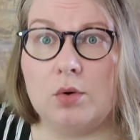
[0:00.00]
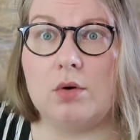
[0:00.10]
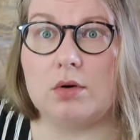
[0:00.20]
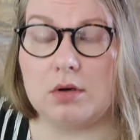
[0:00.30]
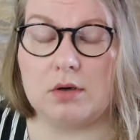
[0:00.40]

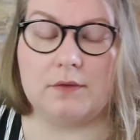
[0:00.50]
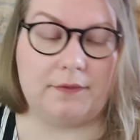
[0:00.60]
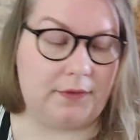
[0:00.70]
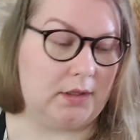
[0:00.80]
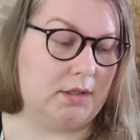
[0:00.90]
more of
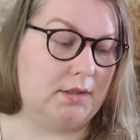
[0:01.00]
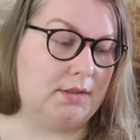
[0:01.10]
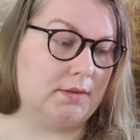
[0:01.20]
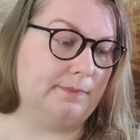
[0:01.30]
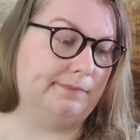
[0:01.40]

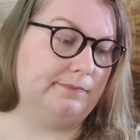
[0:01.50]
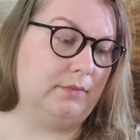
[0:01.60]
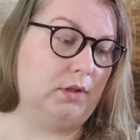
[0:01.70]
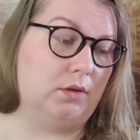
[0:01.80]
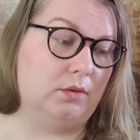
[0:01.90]
these.
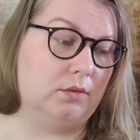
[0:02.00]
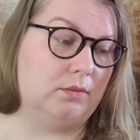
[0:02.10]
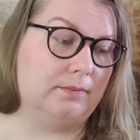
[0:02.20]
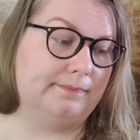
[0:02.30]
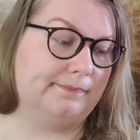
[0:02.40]
You